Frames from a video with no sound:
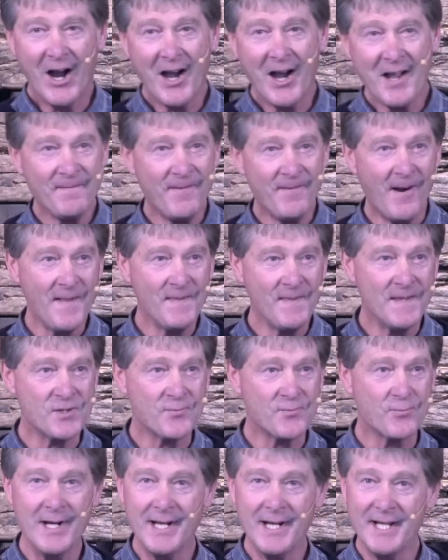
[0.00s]
I find
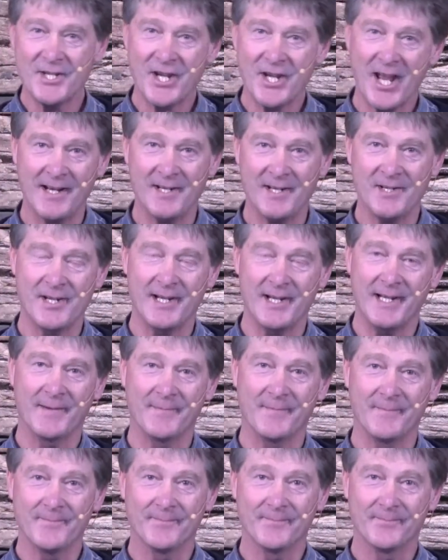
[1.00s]
this really
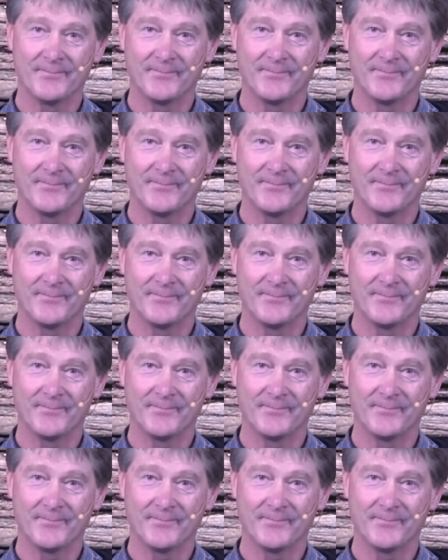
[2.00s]
challenging.